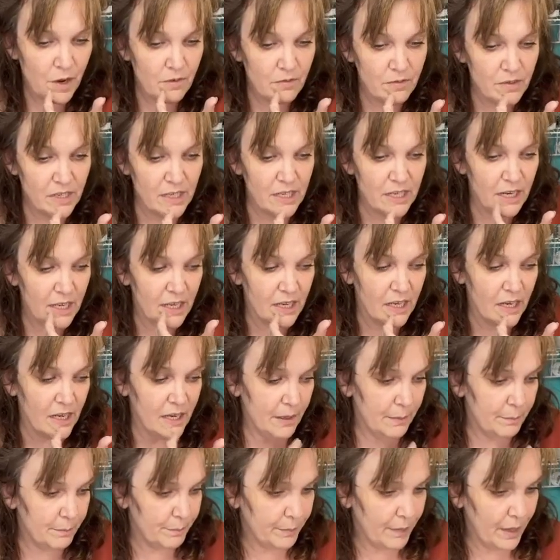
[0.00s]
not really like
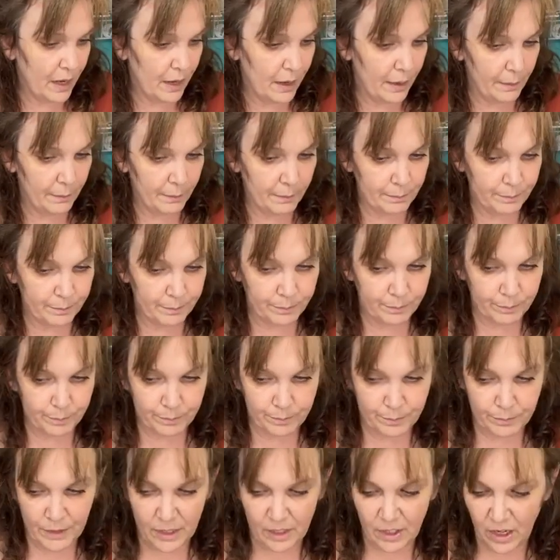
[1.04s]
a,
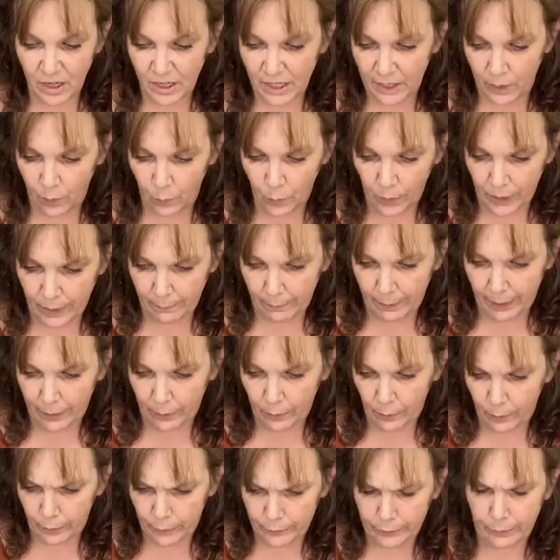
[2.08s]
not like a
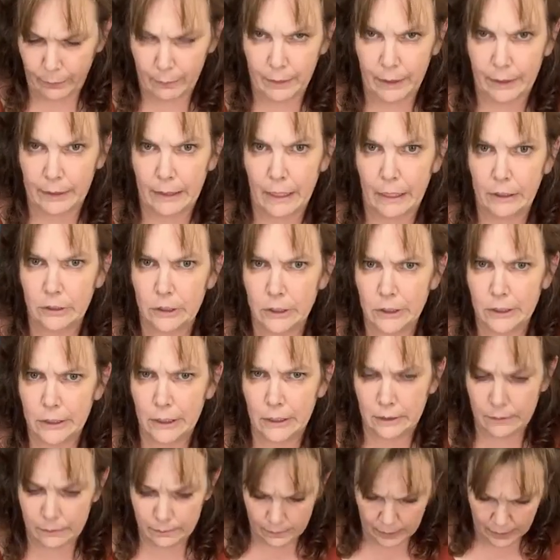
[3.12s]
Winnebago or something like that, just